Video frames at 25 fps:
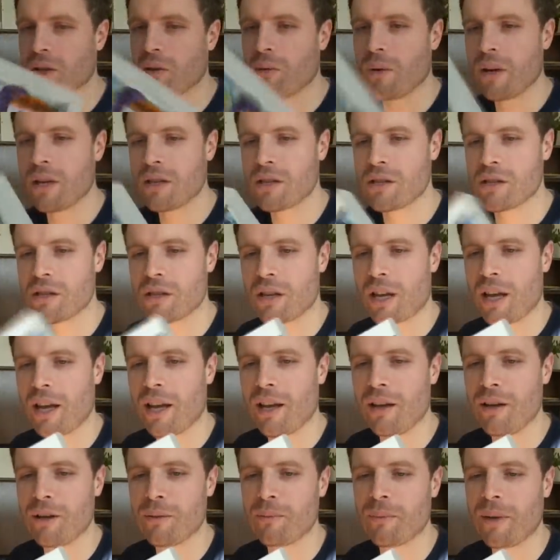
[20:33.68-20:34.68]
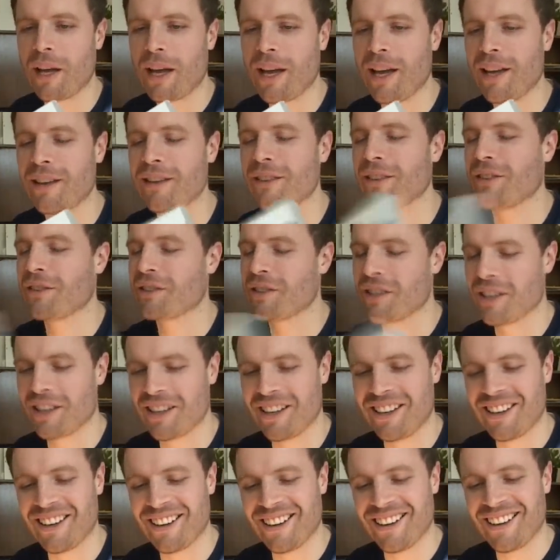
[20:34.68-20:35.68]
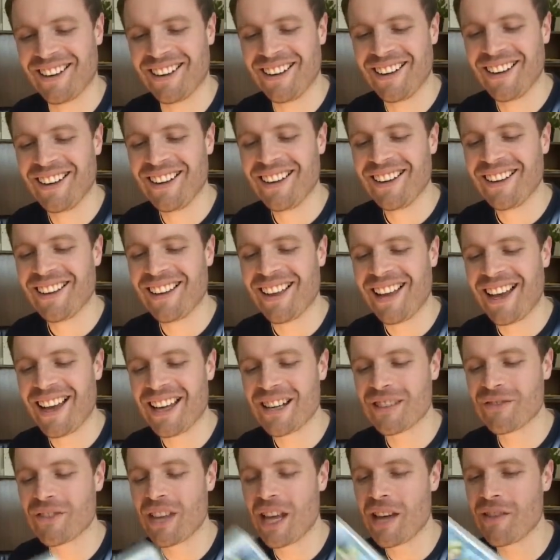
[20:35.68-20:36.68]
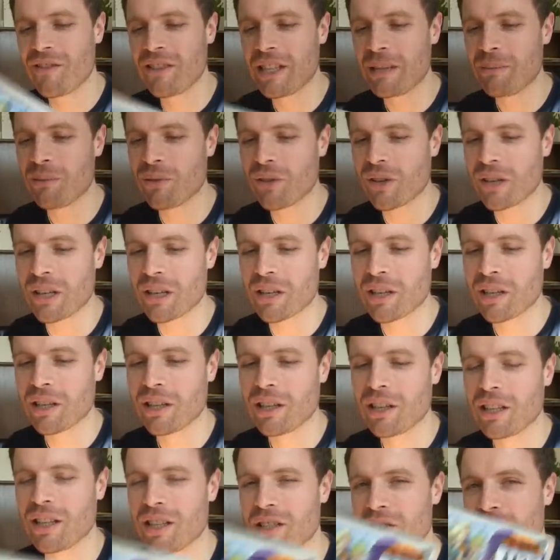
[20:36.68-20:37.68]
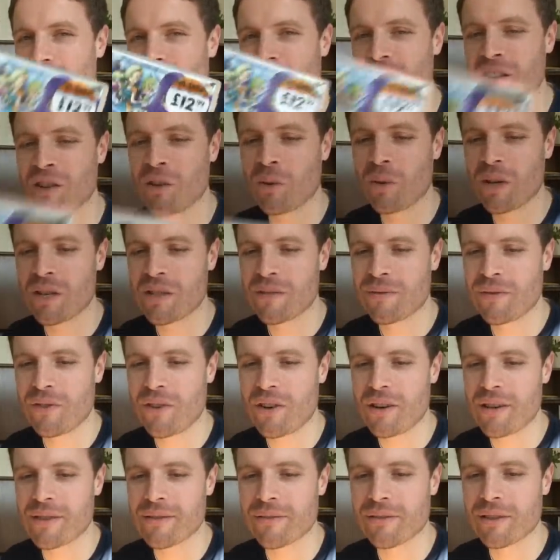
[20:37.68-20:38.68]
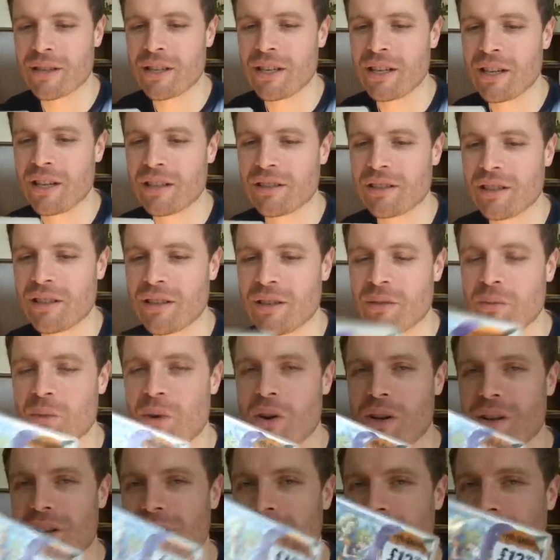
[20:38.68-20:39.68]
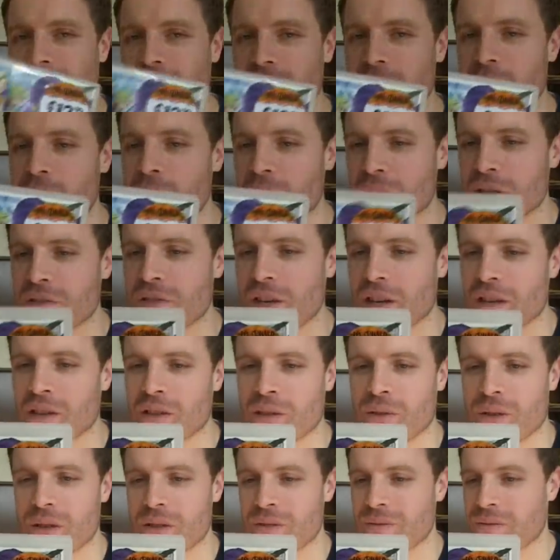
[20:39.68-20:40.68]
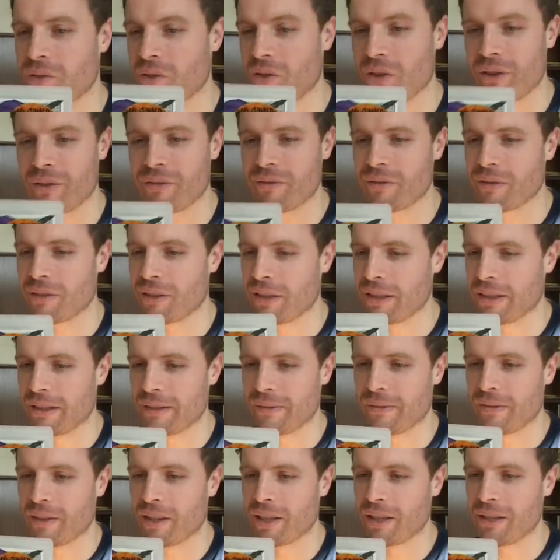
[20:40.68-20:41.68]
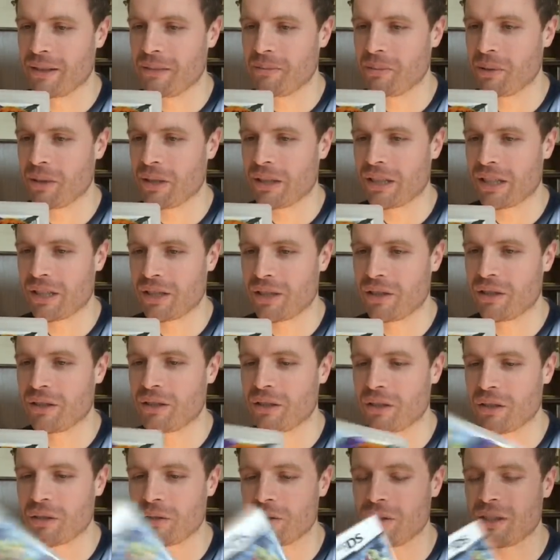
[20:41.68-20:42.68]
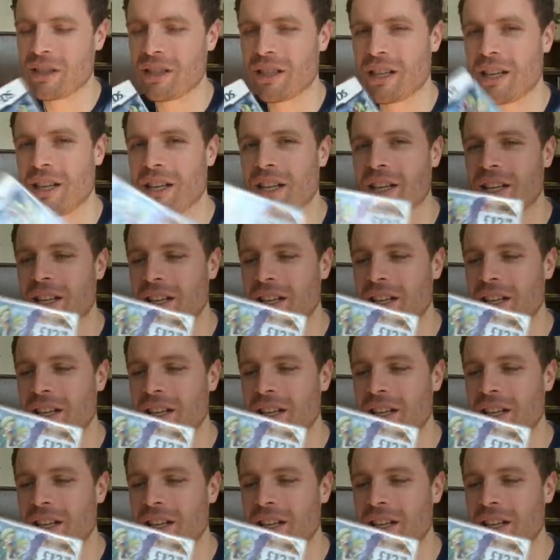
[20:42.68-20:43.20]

Quest Hand of the Heavenly Bride. It's Dragon Quest 5. I don't know why they don't call it Dragon Quest 5, but they should do.